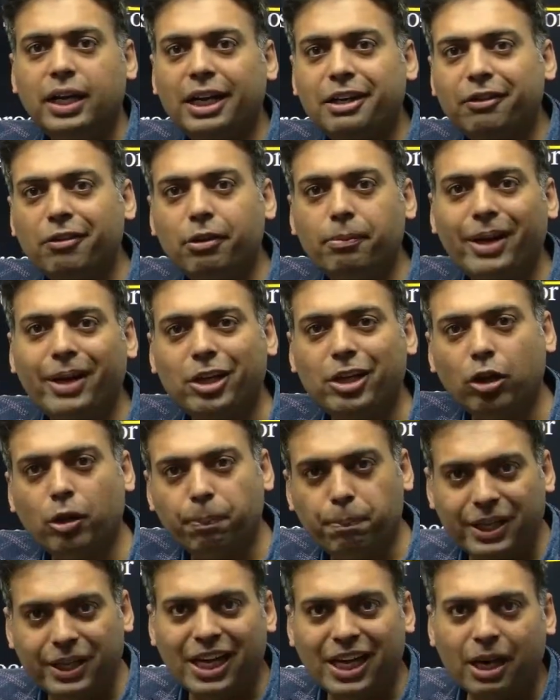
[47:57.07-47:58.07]
it will make your
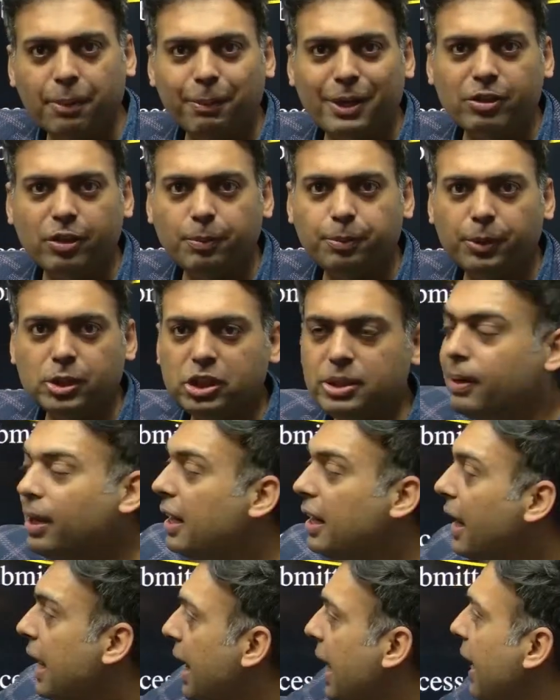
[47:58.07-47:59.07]
PR pathway
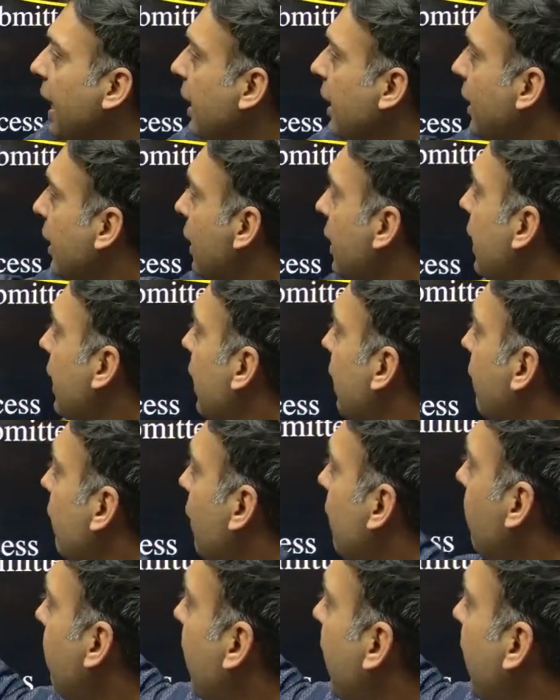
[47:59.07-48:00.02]
possible, and it will